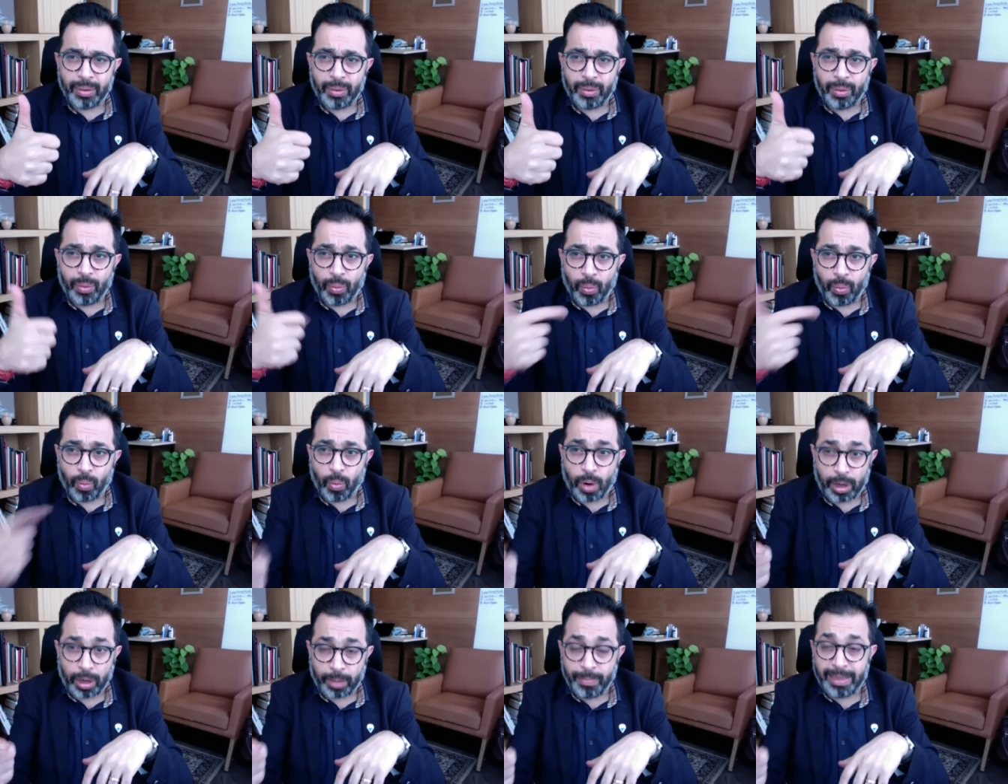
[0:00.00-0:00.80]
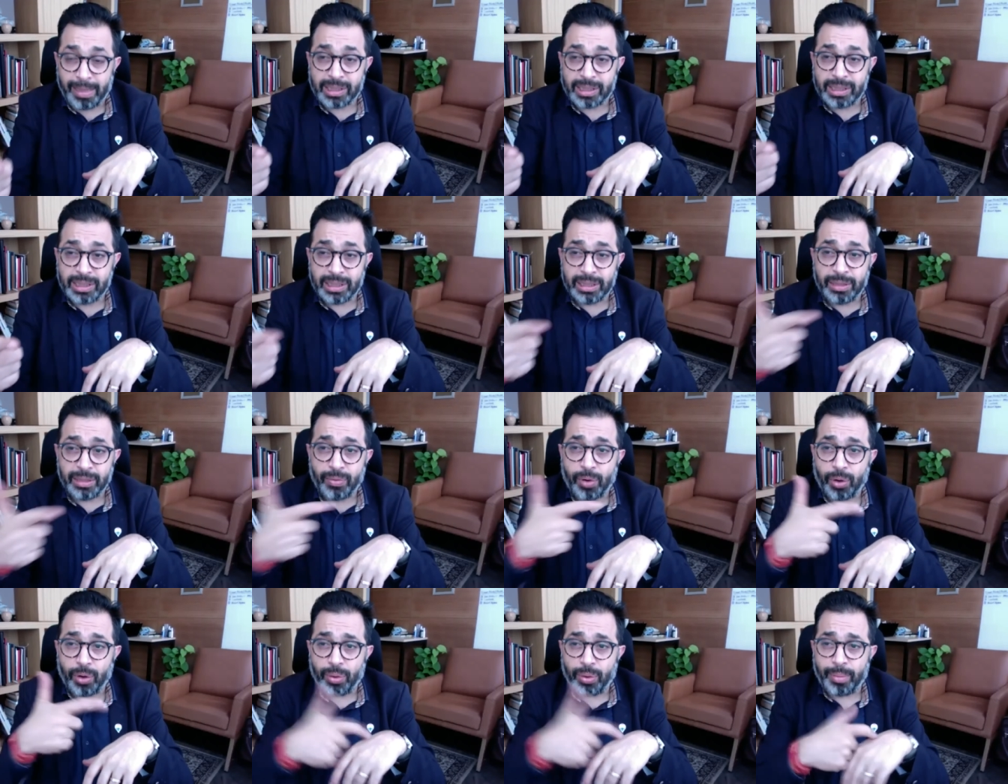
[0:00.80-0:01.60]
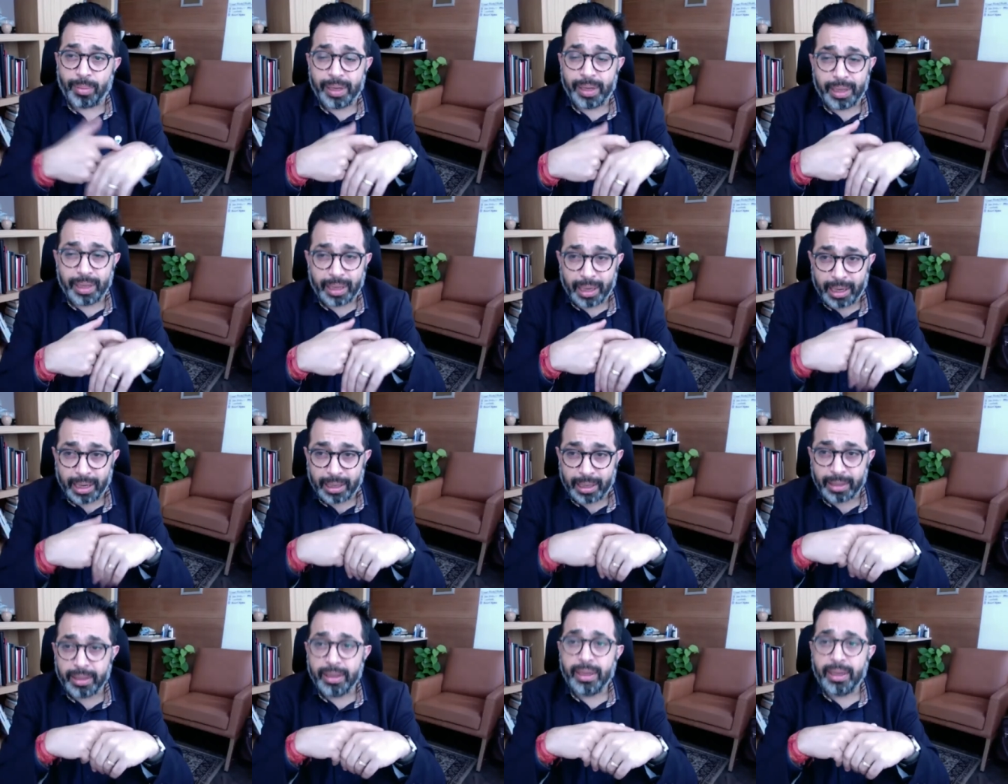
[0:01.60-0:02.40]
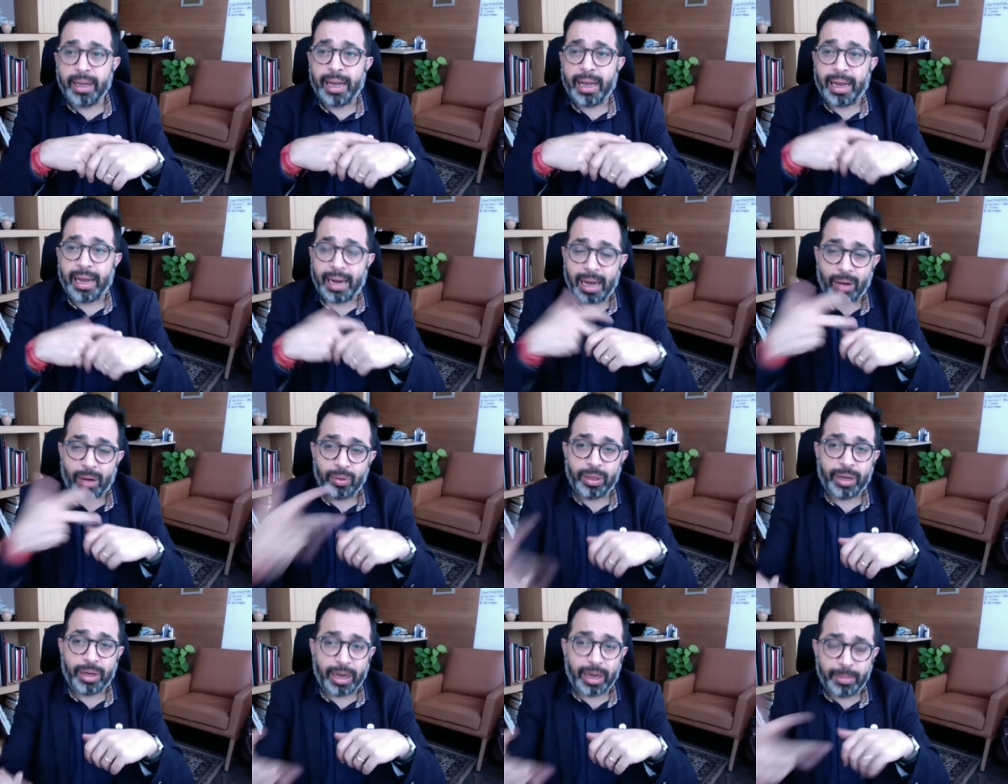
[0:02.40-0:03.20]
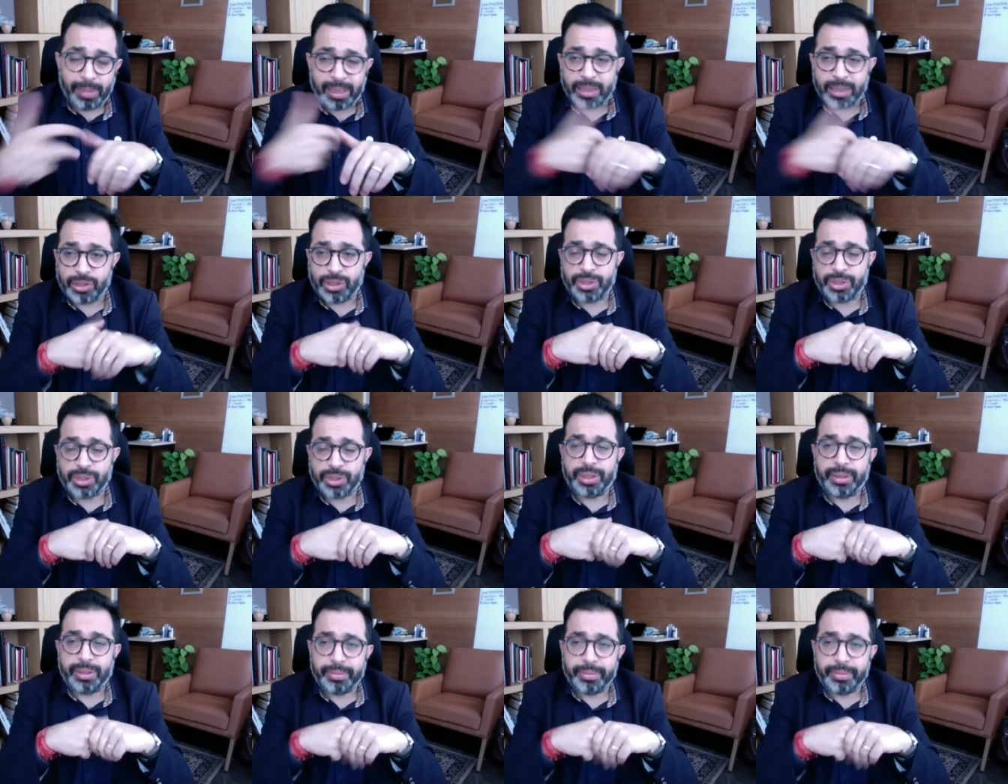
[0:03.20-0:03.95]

what messaging they want to communicate, and how they can be consistent.